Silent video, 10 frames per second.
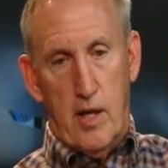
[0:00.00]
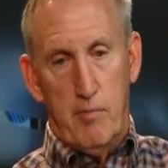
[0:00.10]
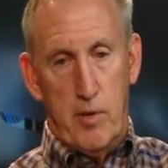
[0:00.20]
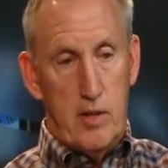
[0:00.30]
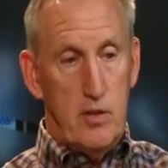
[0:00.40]

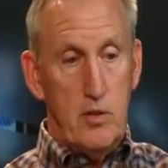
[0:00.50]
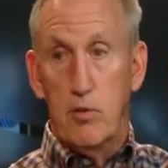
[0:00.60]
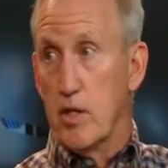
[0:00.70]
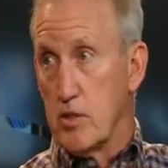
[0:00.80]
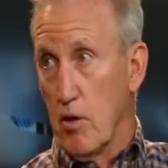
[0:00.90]
I've been to the
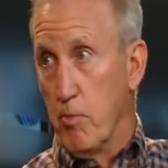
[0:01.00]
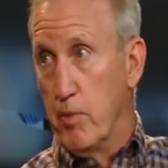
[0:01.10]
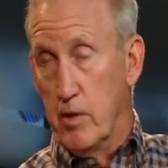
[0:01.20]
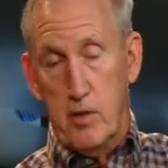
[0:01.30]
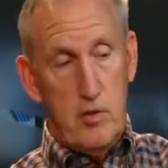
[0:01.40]
U.S.
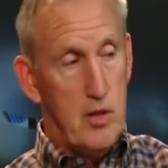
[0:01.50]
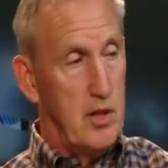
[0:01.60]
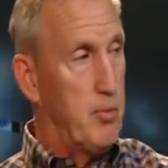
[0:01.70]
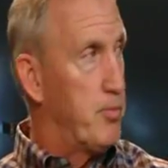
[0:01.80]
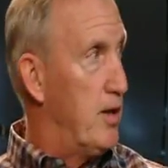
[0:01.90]
Open, and you
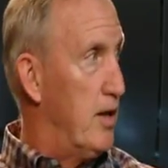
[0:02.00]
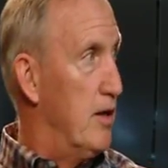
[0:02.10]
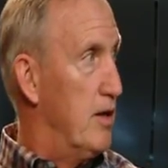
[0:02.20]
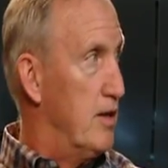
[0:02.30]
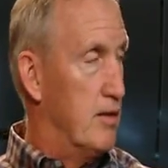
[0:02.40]
get up
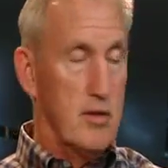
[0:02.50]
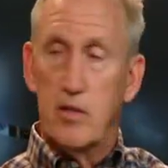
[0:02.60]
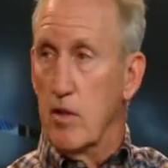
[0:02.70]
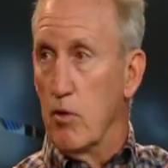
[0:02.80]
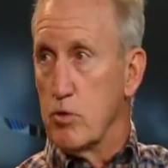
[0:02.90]
there in the,
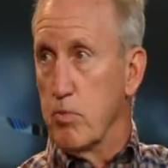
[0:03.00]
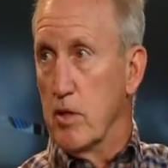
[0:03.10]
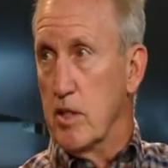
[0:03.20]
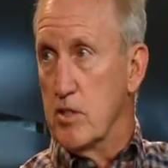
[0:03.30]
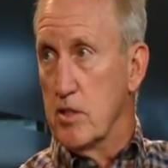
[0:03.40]
the
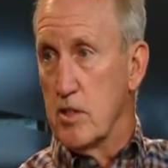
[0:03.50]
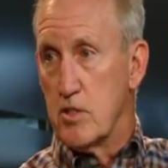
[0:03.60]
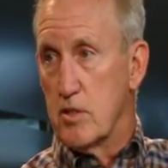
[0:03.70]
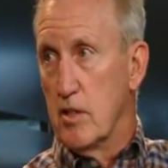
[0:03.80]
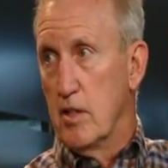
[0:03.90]
nosebleeds, and
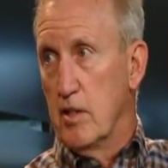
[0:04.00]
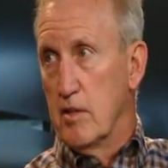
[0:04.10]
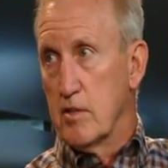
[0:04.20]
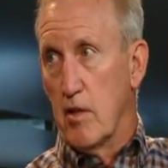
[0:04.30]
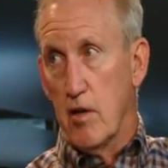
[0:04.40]
it's
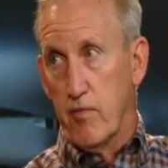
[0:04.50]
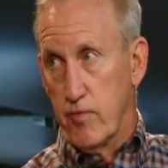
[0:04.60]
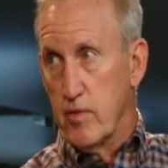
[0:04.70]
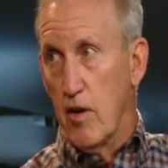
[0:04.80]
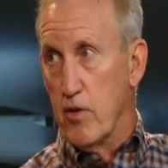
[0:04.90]
it's hard
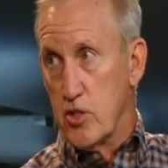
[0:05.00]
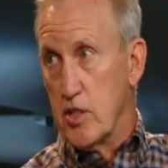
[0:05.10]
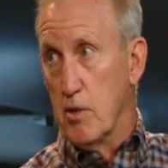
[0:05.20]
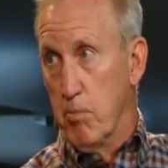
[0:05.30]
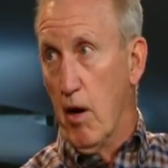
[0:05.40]
hard to
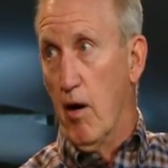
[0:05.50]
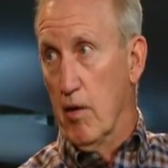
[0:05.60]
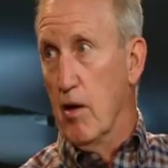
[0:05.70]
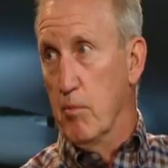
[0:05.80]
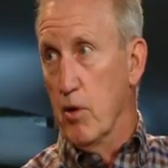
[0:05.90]
see the
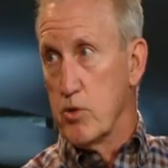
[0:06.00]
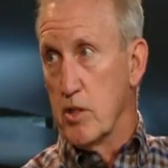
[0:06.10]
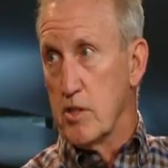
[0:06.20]
ball almost in a